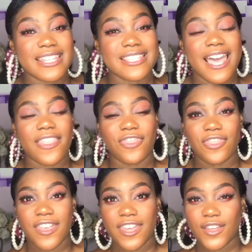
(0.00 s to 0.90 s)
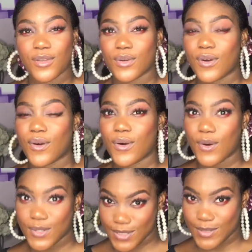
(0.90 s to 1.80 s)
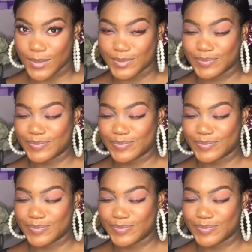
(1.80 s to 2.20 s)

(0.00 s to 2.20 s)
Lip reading: I think you're awesome.